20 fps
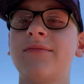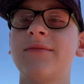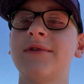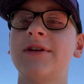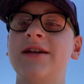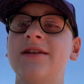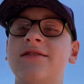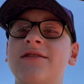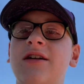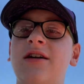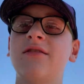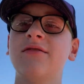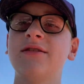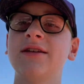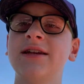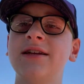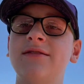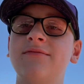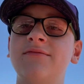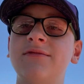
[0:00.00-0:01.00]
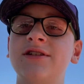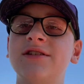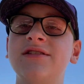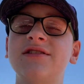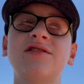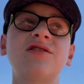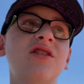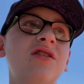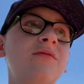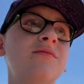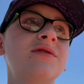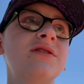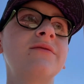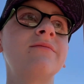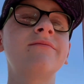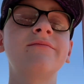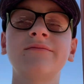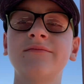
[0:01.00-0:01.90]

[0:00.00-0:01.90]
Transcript: it's currently just stopped